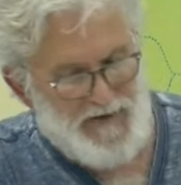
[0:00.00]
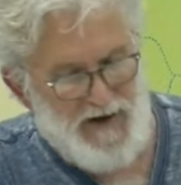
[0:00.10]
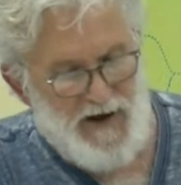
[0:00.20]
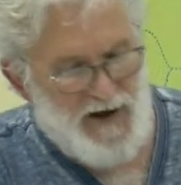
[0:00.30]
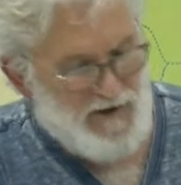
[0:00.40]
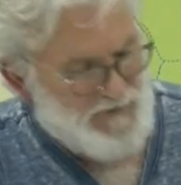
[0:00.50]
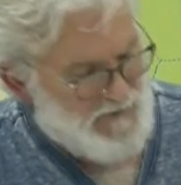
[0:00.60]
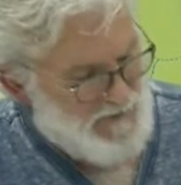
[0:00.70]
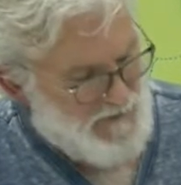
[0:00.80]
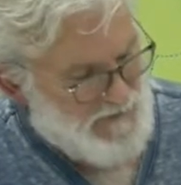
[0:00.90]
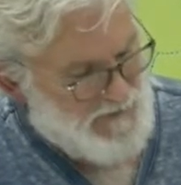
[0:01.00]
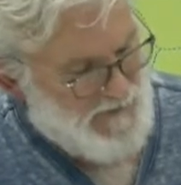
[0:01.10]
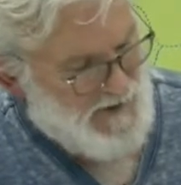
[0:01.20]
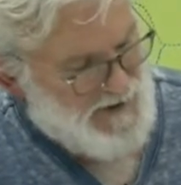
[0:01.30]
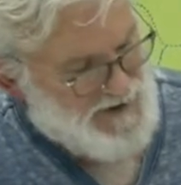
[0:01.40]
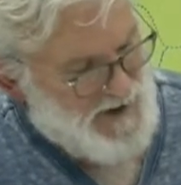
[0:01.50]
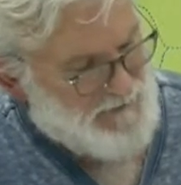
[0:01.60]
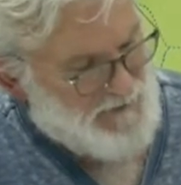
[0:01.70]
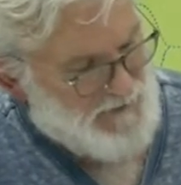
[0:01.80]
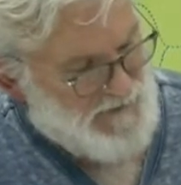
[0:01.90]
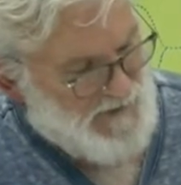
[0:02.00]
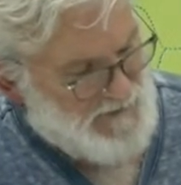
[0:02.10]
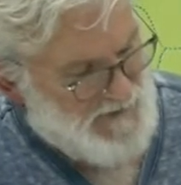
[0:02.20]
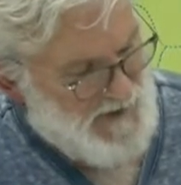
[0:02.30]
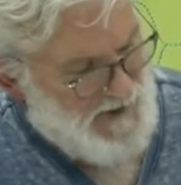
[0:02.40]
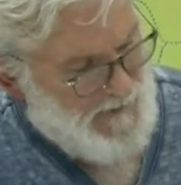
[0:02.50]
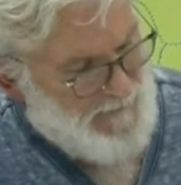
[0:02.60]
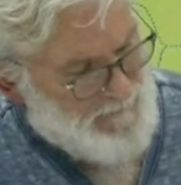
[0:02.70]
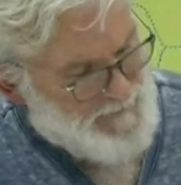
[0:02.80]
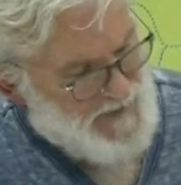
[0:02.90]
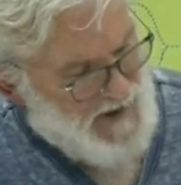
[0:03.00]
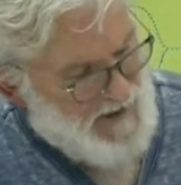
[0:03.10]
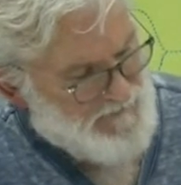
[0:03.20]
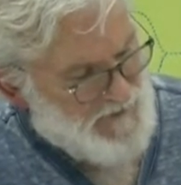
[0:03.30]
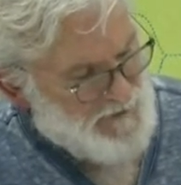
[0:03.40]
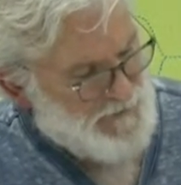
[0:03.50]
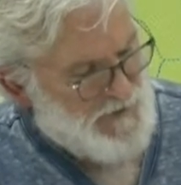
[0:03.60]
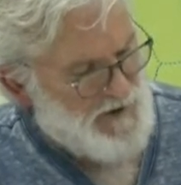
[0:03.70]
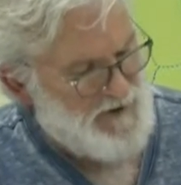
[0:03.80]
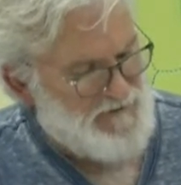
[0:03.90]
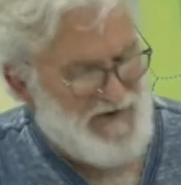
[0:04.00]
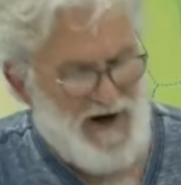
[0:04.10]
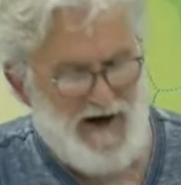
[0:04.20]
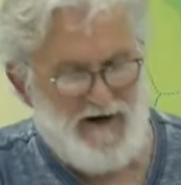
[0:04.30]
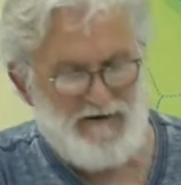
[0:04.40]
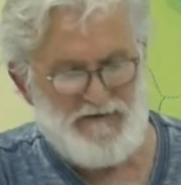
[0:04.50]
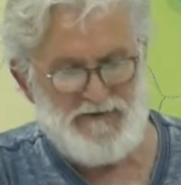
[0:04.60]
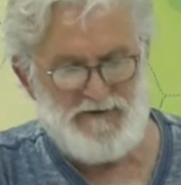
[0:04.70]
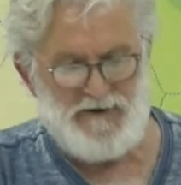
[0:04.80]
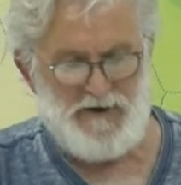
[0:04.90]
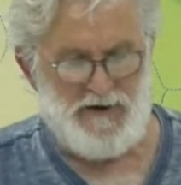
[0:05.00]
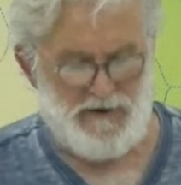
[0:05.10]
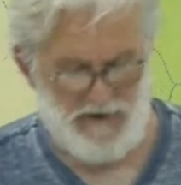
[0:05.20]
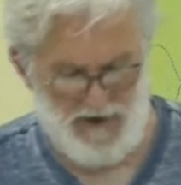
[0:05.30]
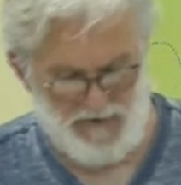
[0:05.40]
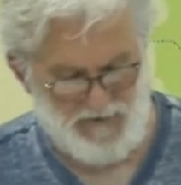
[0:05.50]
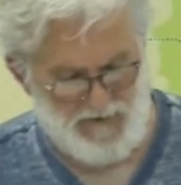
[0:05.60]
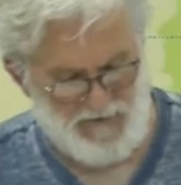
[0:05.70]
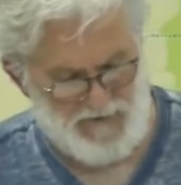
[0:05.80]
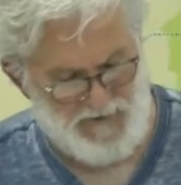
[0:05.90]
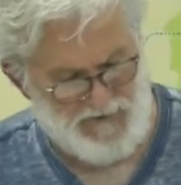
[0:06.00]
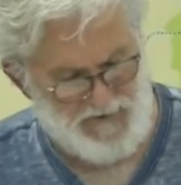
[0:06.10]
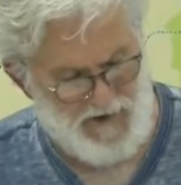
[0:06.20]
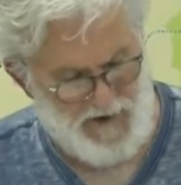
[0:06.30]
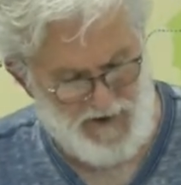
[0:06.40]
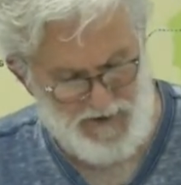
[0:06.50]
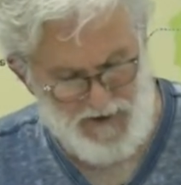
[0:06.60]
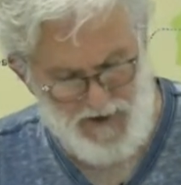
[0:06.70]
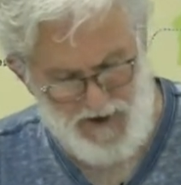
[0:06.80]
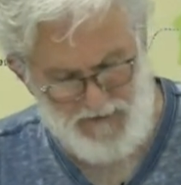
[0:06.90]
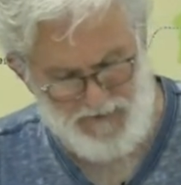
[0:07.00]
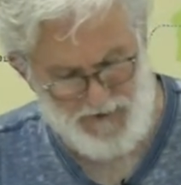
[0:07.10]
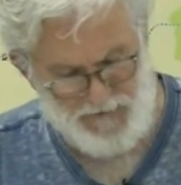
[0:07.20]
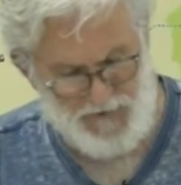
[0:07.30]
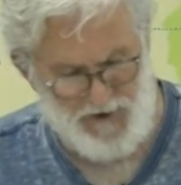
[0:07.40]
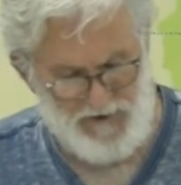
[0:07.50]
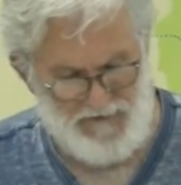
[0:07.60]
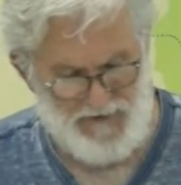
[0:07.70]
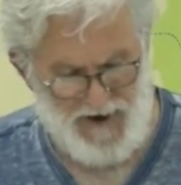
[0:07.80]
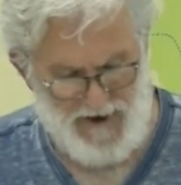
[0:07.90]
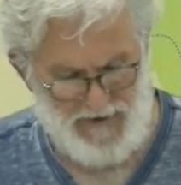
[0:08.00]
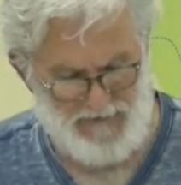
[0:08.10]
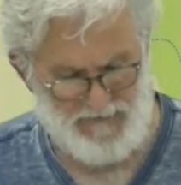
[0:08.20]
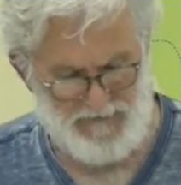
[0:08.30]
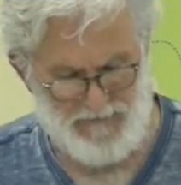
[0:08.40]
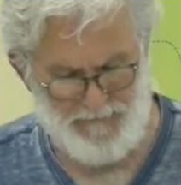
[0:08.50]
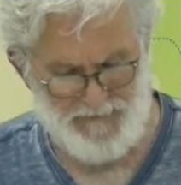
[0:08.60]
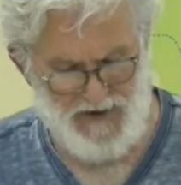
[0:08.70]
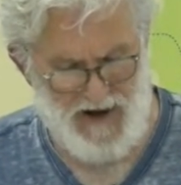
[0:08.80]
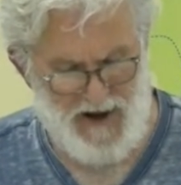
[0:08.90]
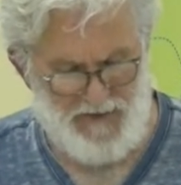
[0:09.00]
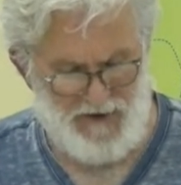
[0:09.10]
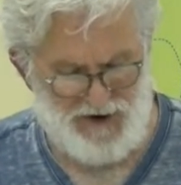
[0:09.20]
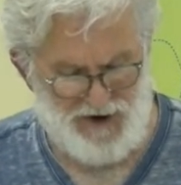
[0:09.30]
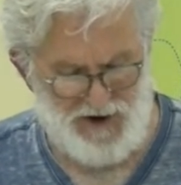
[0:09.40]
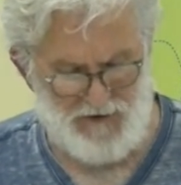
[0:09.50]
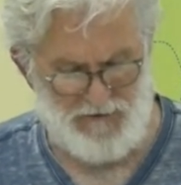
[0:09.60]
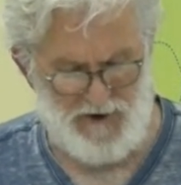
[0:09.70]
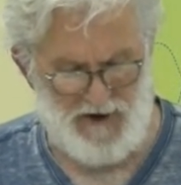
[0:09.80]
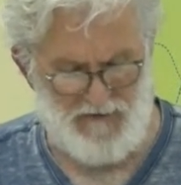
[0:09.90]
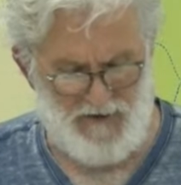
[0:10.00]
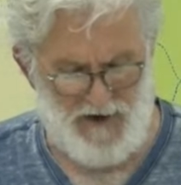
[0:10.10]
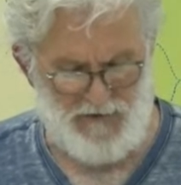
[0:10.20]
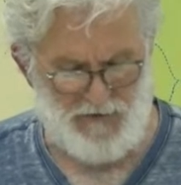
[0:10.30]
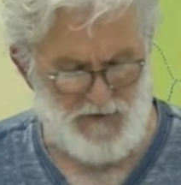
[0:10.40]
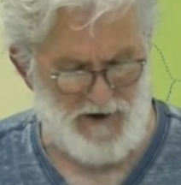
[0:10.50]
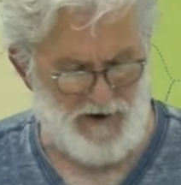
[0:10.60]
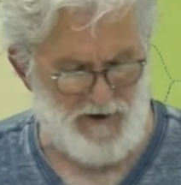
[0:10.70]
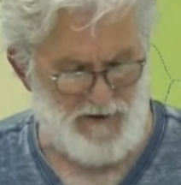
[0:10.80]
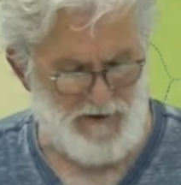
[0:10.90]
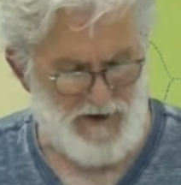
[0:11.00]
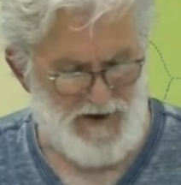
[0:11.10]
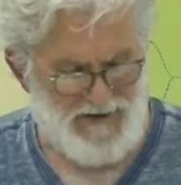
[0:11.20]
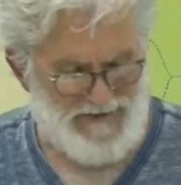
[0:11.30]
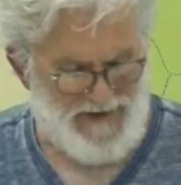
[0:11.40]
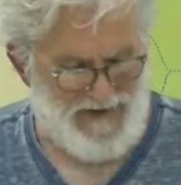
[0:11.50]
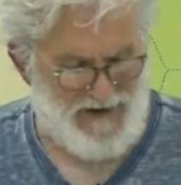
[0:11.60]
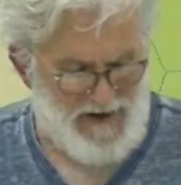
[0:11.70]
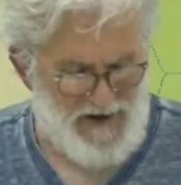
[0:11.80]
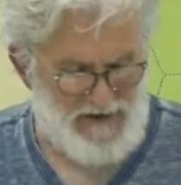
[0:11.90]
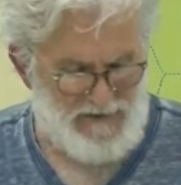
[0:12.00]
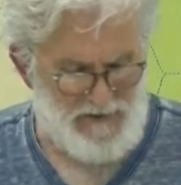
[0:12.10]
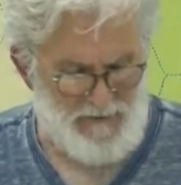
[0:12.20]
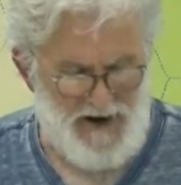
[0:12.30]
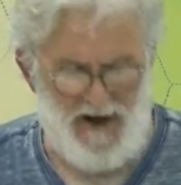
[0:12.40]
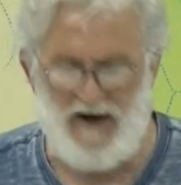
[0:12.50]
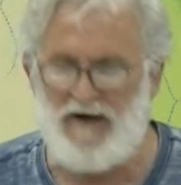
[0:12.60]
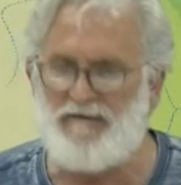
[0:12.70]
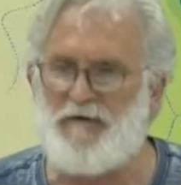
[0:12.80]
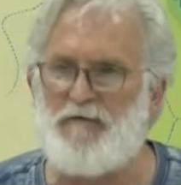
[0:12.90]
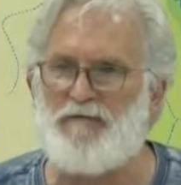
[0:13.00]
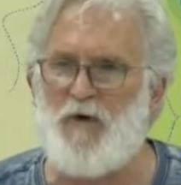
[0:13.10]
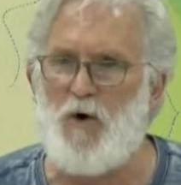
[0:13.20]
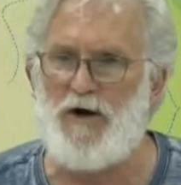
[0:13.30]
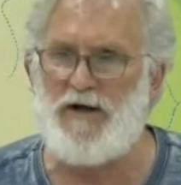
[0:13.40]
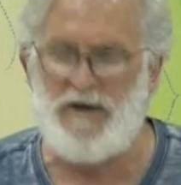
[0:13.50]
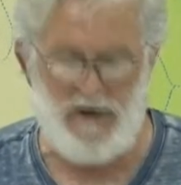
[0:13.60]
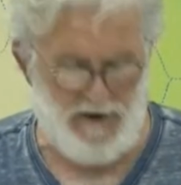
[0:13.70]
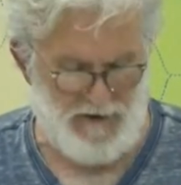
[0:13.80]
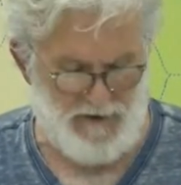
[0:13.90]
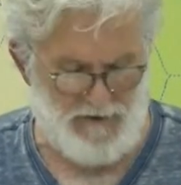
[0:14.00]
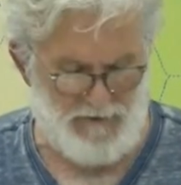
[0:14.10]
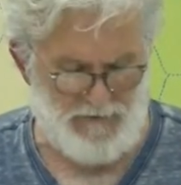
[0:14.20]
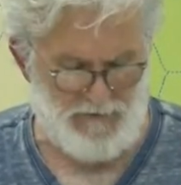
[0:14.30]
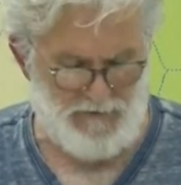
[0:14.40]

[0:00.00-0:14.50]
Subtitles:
Exodus, chapter 16, and verse 35. Exodus 16 and verse 35. And the children of Israel did eat the manna for 40 years.